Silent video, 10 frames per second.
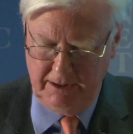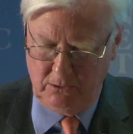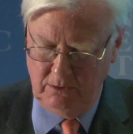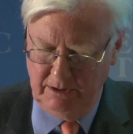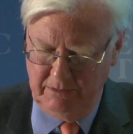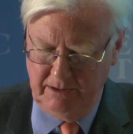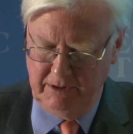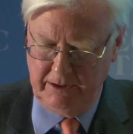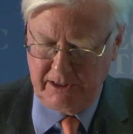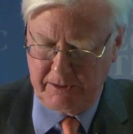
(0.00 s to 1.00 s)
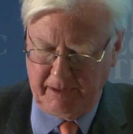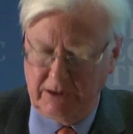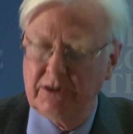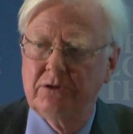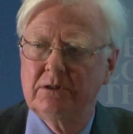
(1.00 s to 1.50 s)
equilibrium are
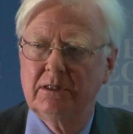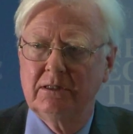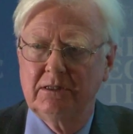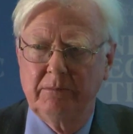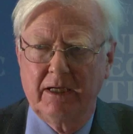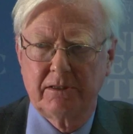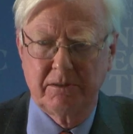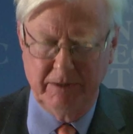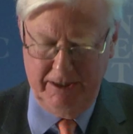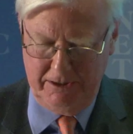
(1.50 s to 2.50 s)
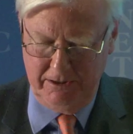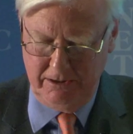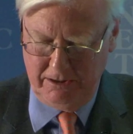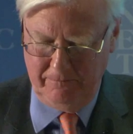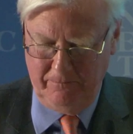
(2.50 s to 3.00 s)
expected utility
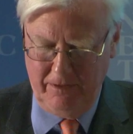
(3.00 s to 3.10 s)
maximizers.